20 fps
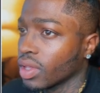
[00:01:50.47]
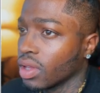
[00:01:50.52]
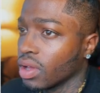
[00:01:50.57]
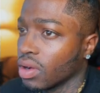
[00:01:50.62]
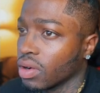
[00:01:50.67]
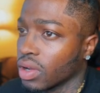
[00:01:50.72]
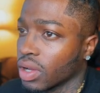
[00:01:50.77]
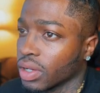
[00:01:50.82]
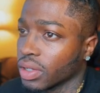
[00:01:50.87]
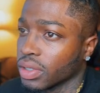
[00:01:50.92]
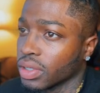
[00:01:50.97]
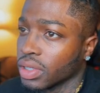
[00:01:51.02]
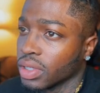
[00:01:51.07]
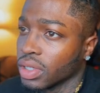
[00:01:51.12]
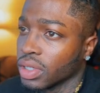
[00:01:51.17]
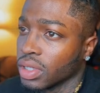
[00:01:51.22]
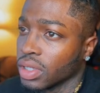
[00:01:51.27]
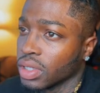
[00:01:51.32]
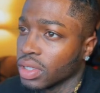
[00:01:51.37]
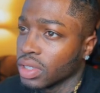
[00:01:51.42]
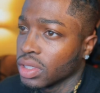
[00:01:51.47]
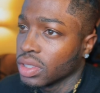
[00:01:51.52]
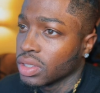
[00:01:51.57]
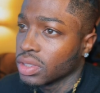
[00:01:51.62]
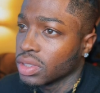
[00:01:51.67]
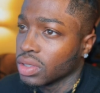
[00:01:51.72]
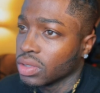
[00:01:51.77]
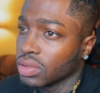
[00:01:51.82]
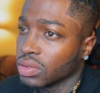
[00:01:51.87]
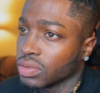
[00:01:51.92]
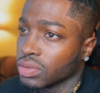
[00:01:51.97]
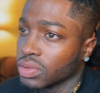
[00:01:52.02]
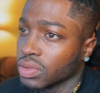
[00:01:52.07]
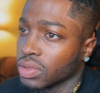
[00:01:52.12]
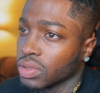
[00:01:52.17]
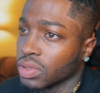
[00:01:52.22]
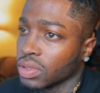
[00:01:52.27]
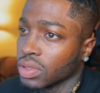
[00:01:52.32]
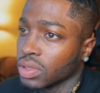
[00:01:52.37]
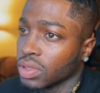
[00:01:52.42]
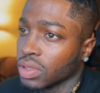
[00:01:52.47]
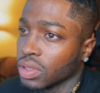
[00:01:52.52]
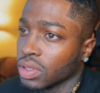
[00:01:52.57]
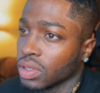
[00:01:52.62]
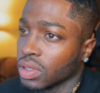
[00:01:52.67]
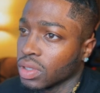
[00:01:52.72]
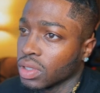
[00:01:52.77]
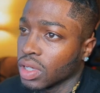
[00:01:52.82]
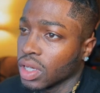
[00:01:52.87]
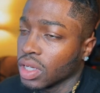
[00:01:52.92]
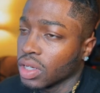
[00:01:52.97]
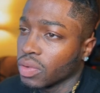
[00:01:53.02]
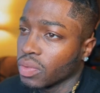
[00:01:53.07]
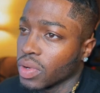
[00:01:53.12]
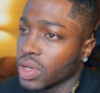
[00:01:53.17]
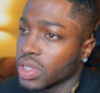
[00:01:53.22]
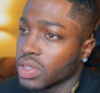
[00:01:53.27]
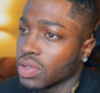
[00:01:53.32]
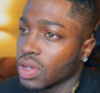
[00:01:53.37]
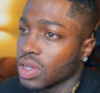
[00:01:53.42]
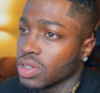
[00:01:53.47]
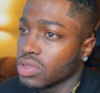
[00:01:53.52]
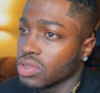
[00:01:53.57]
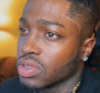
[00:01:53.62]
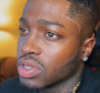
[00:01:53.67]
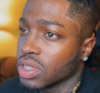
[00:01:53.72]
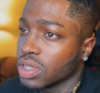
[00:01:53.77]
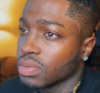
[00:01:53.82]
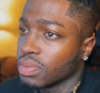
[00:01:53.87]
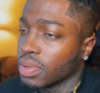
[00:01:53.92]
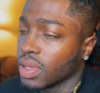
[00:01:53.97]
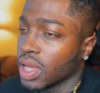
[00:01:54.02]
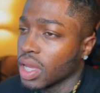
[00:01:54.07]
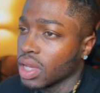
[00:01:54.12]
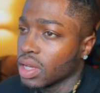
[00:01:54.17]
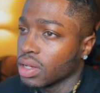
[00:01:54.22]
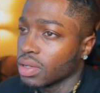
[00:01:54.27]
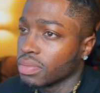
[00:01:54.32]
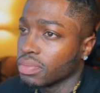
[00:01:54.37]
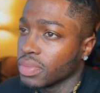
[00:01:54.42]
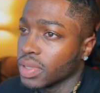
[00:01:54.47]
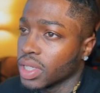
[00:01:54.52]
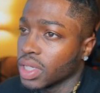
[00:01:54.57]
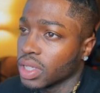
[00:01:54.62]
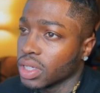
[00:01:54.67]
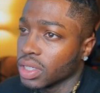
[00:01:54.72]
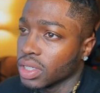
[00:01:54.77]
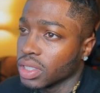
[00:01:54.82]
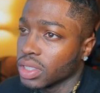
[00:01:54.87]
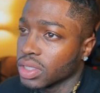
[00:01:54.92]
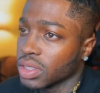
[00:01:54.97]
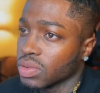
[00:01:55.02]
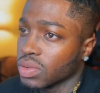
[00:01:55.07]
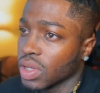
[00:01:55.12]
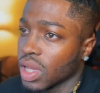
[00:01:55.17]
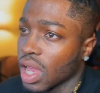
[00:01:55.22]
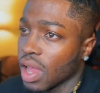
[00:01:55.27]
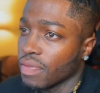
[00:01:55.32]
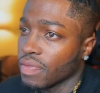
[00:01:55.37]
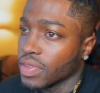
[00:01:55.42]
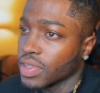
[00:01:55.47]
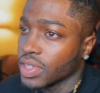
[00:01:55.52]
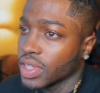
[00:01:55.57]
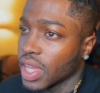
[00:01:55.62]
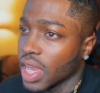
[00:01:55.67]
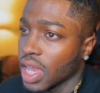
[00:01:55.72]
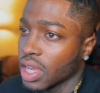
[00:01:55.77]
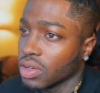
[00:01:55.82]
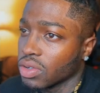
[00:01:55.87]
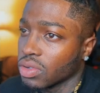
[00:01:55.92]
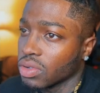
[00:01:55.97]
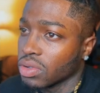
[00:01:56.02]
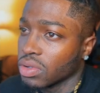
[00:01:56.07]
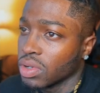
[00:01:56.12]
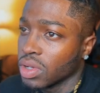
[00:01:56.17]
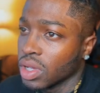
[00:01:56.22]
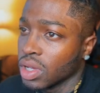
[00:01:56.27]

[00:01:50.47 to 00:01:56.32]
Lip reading: Okay, so, and the reason I drew the supply up because we have this candle